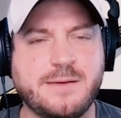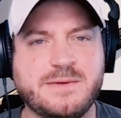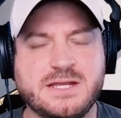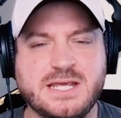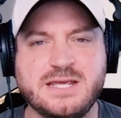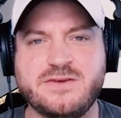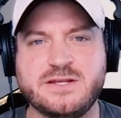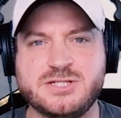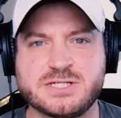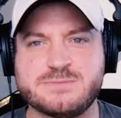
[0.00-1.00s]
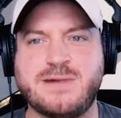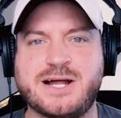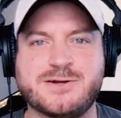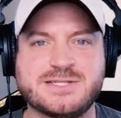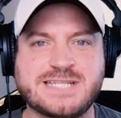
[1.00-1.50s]
I mean, even just
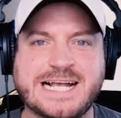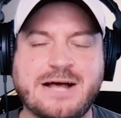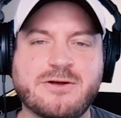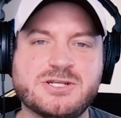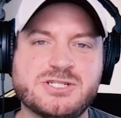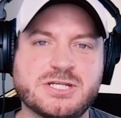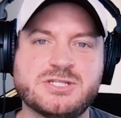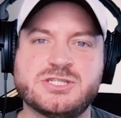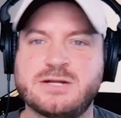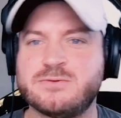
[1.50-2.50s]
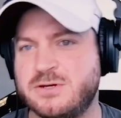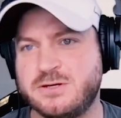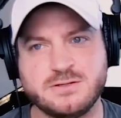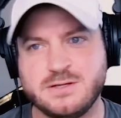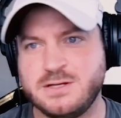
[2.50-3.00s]
modern psychology in
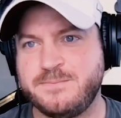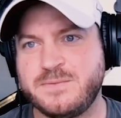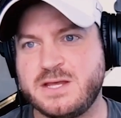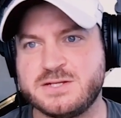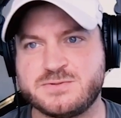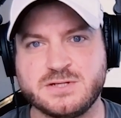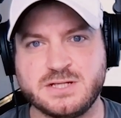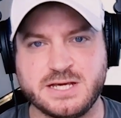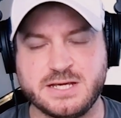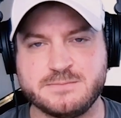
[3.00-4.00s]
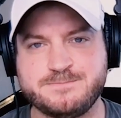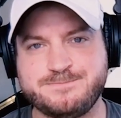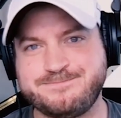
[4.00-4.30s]
general is really